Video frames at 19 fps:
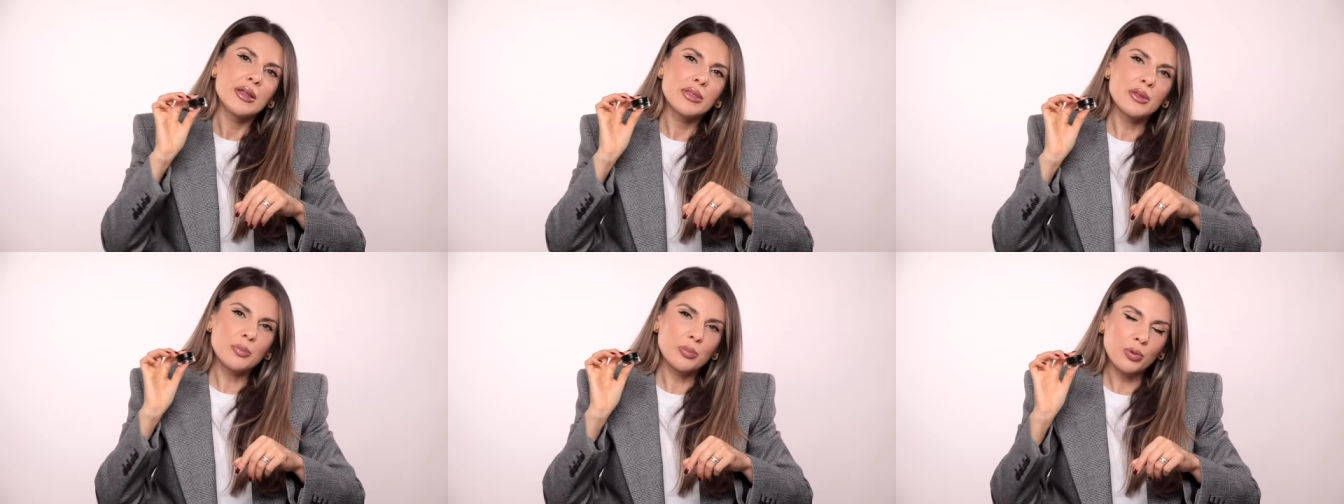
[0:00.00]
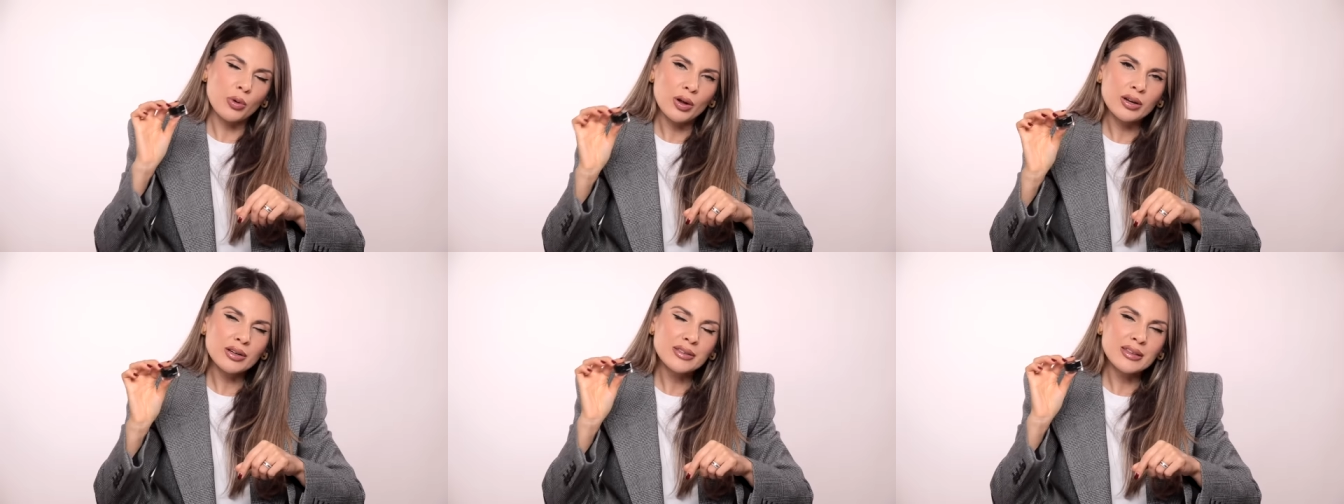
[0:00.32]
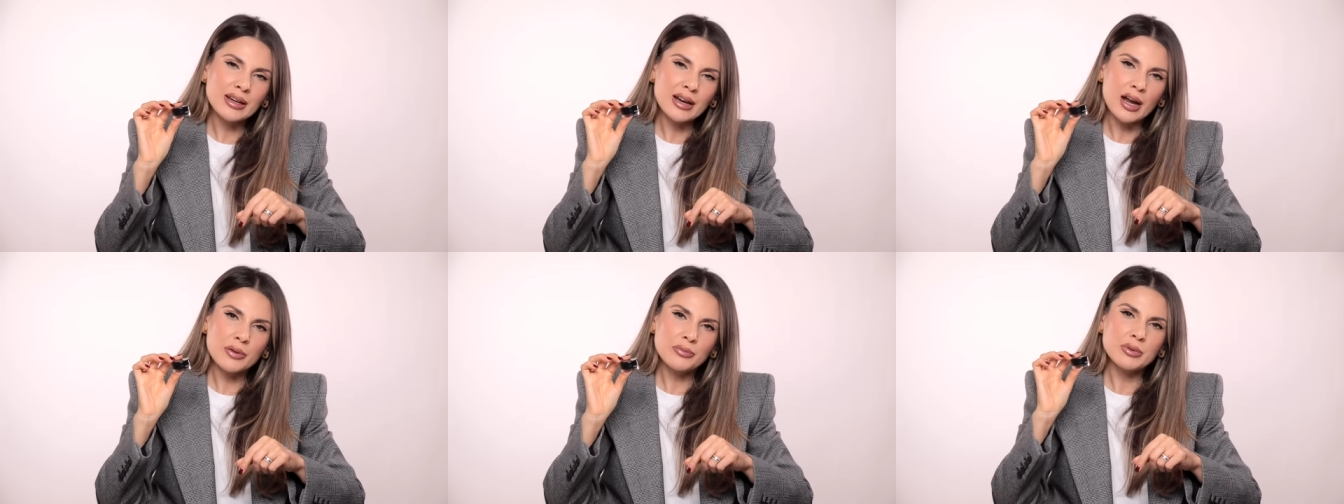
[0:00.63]
The product
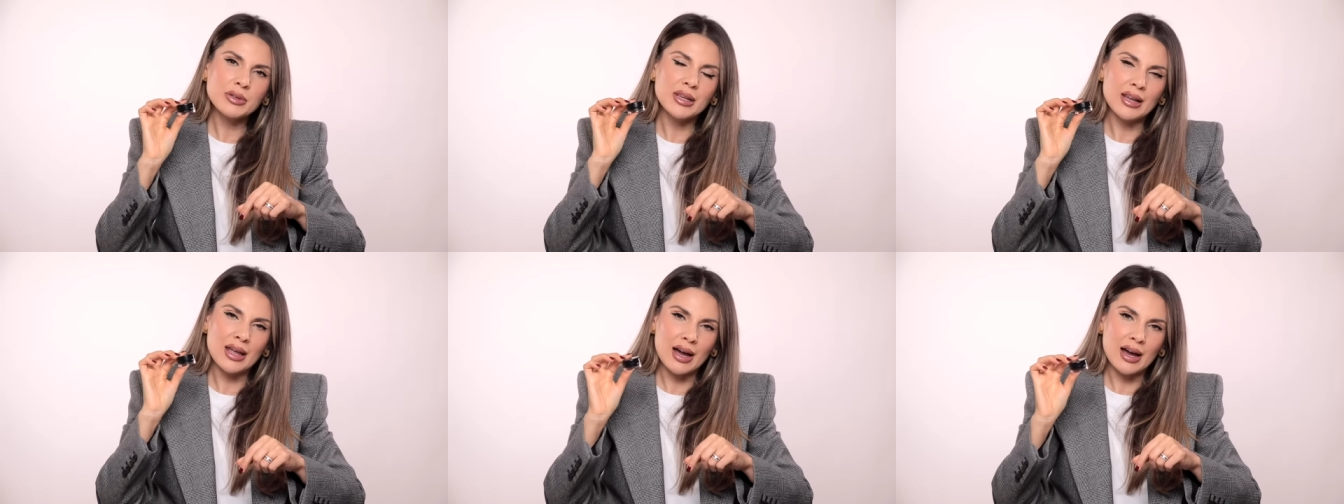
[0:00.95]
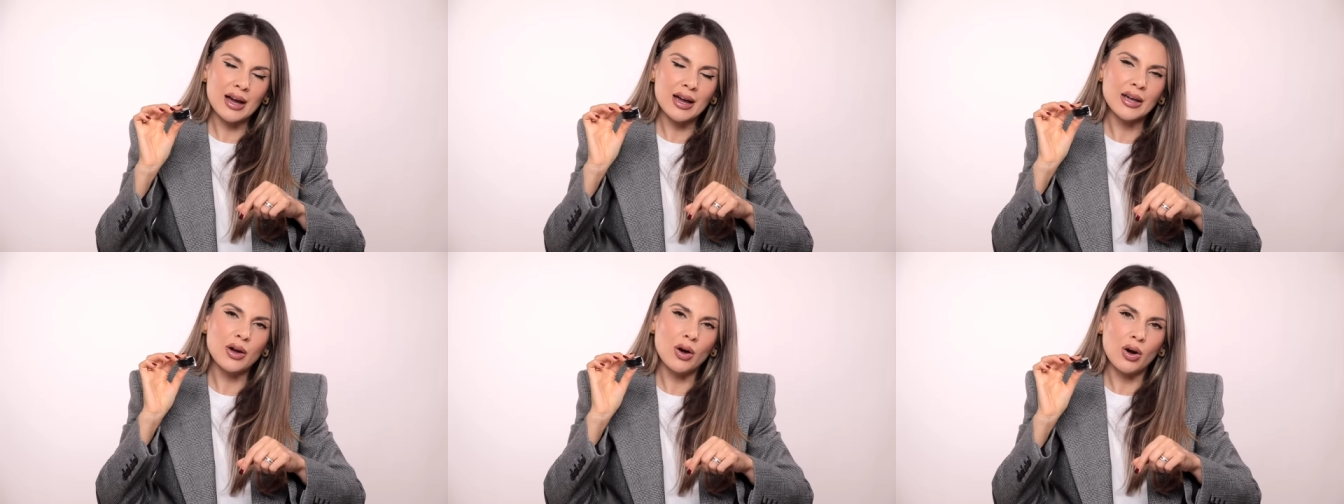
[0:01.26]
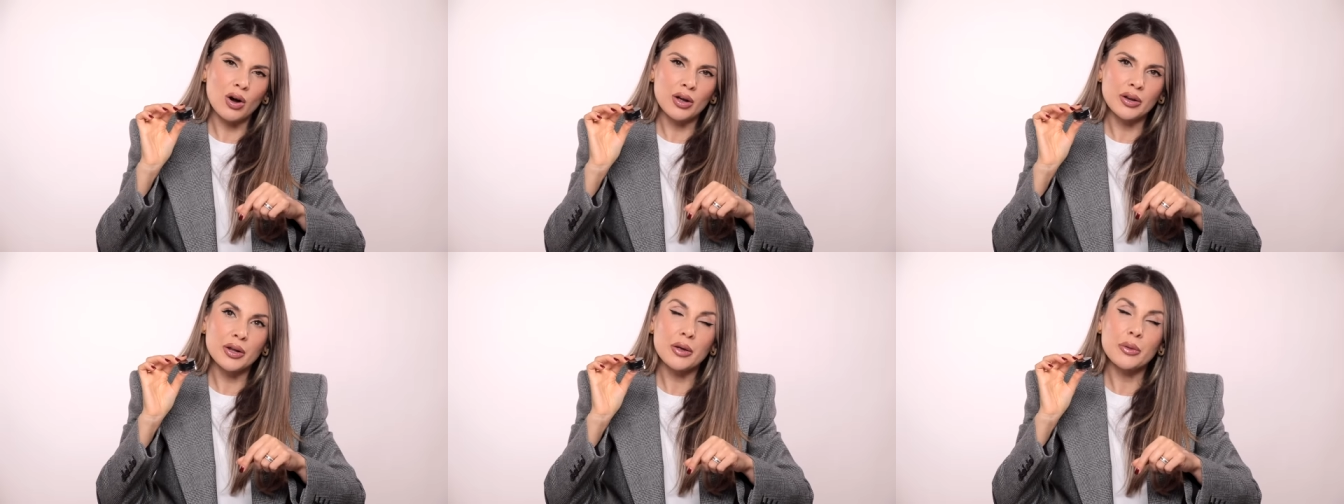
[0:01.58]
that I rely
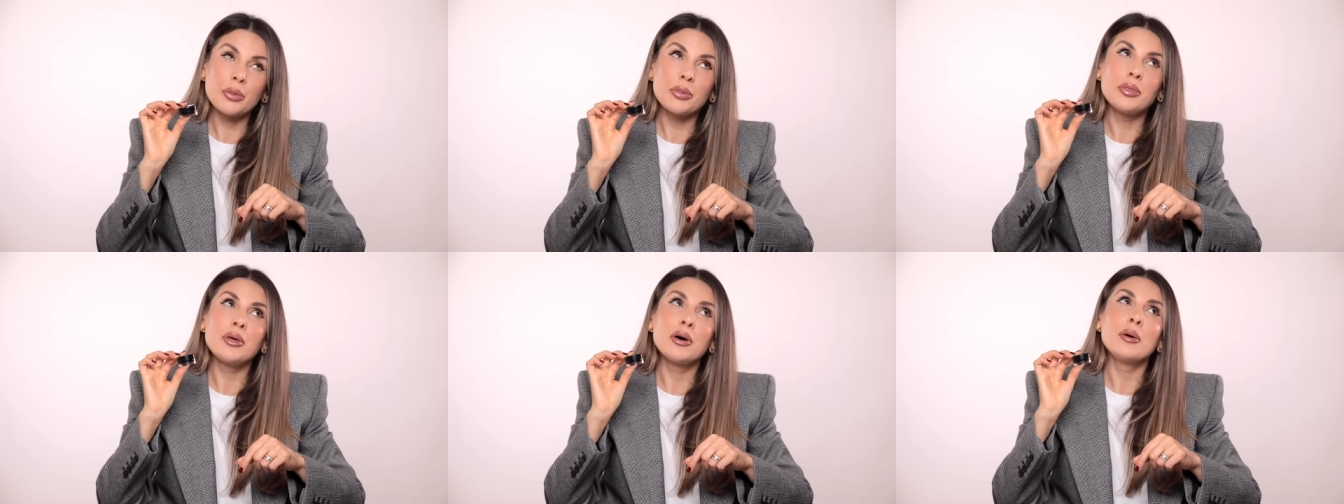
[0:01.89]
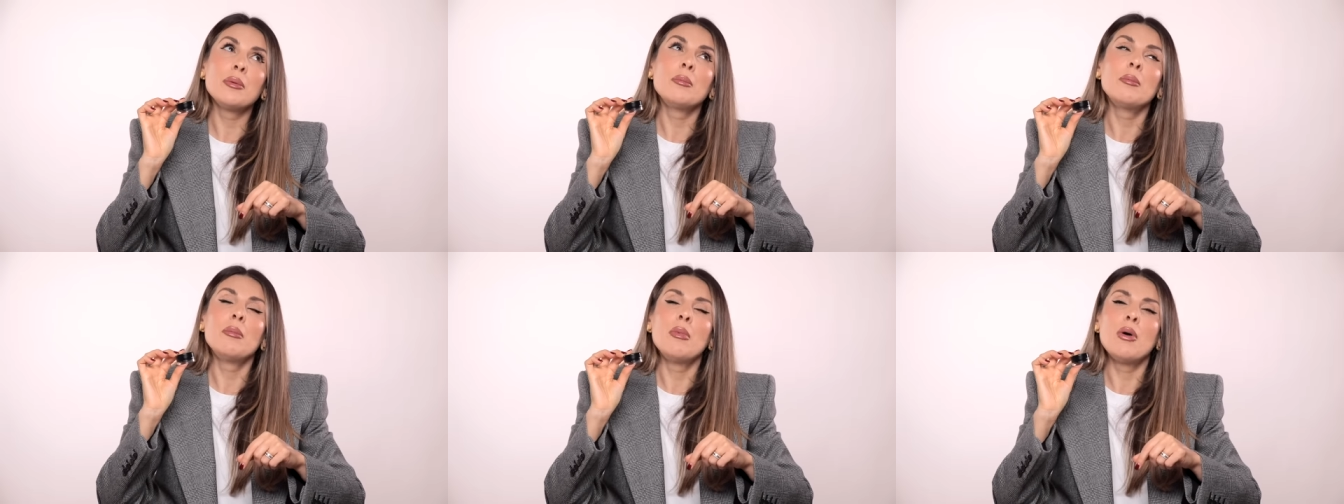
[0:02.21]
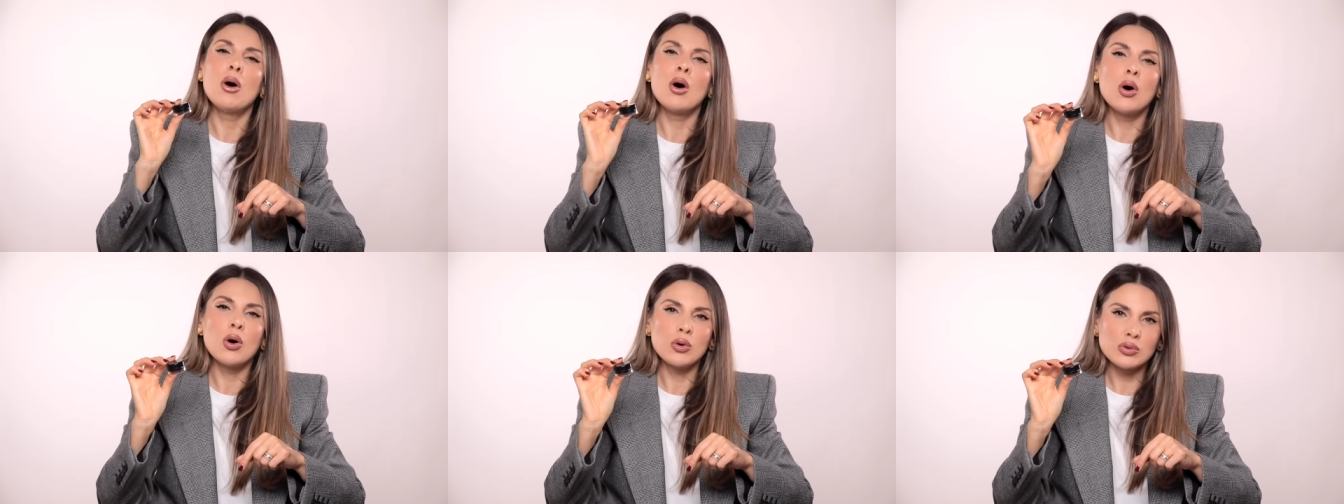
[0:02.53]
on the
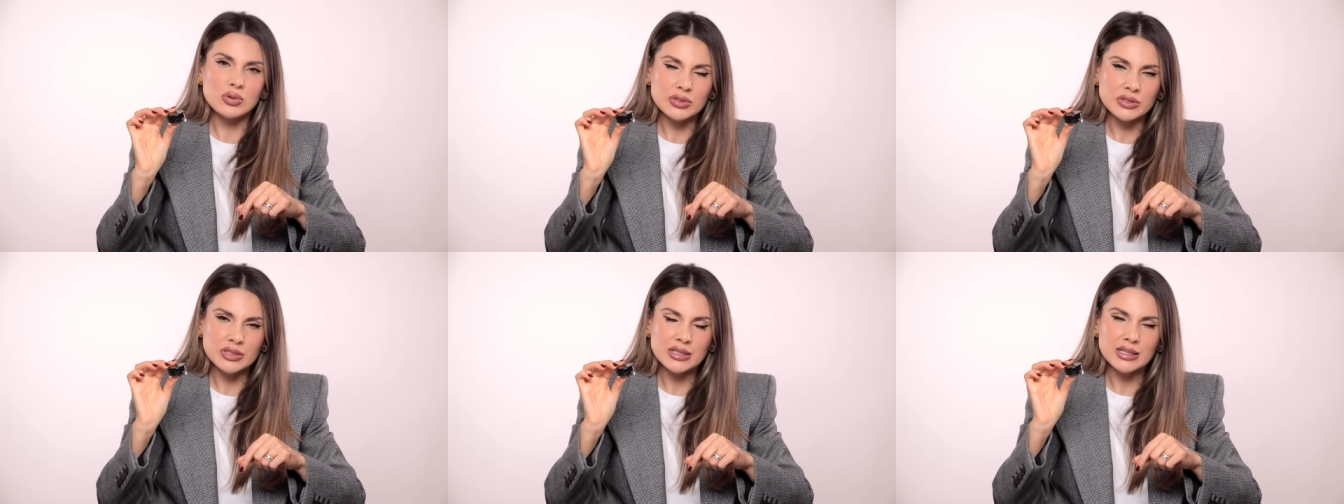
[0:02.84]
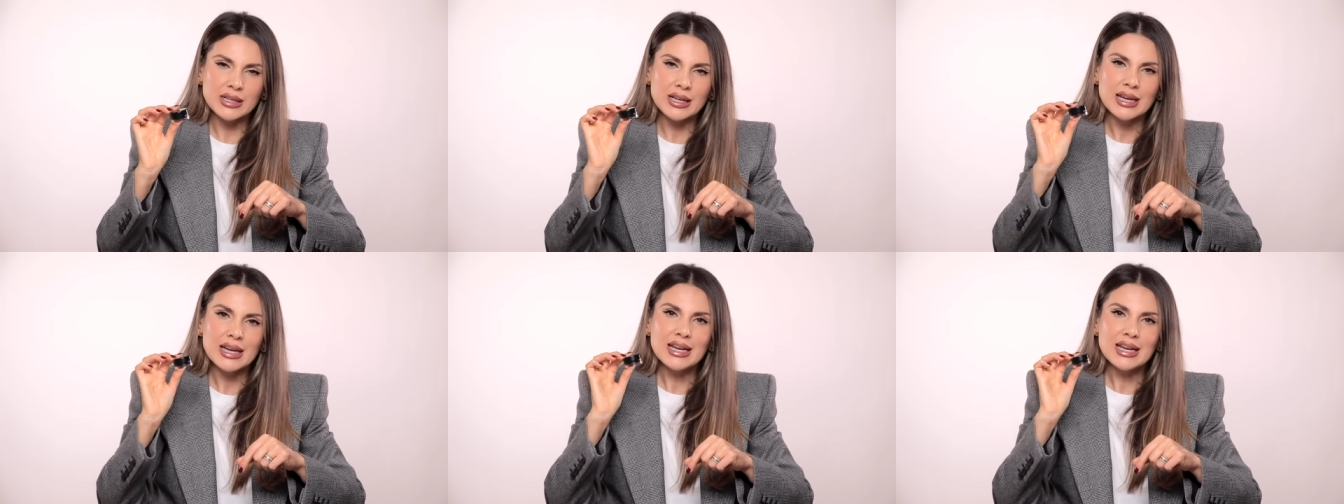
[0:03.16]
most